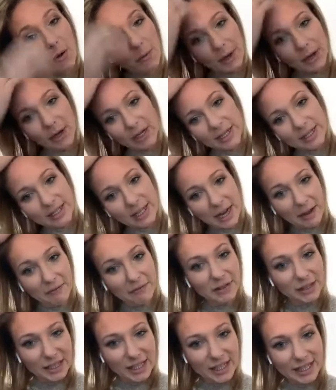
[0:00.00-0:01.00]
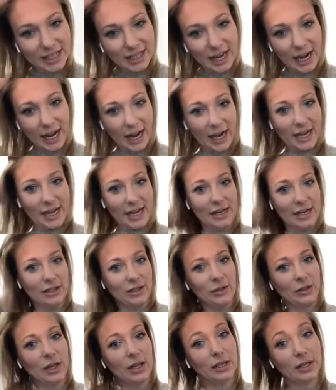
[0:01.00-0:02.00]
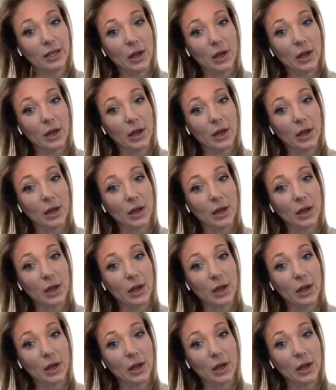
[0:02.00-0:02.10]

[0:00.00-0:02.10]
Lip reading: goodness, I have a zit today. I can't do this.